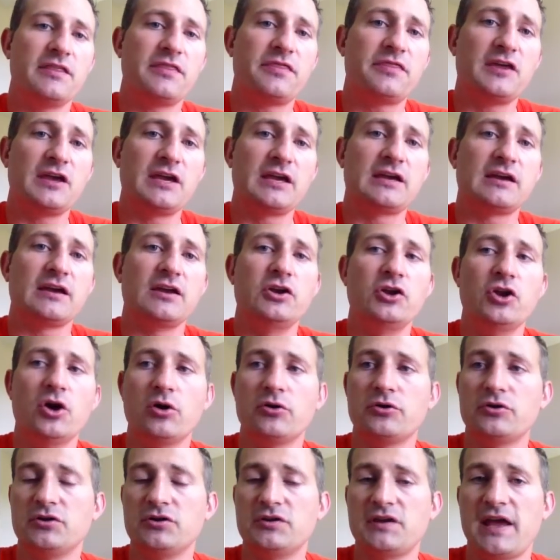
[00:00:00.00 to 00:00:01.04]
Think
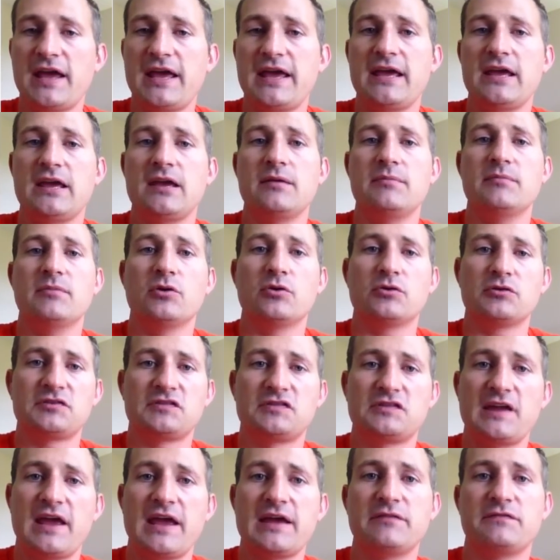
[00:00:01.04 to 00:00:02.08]
Notre Dame or
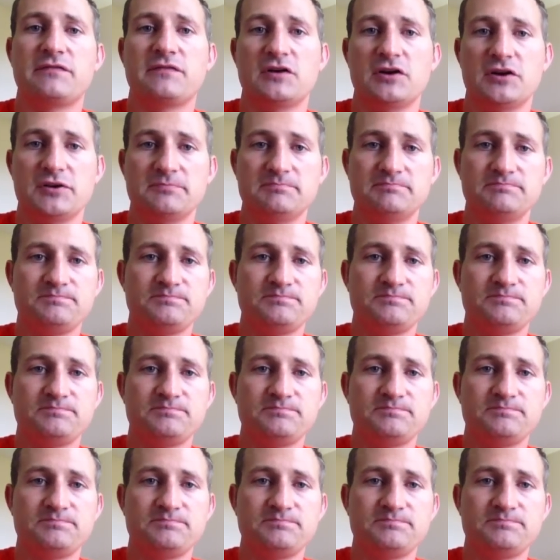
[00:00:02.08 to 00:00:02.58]
Stanford.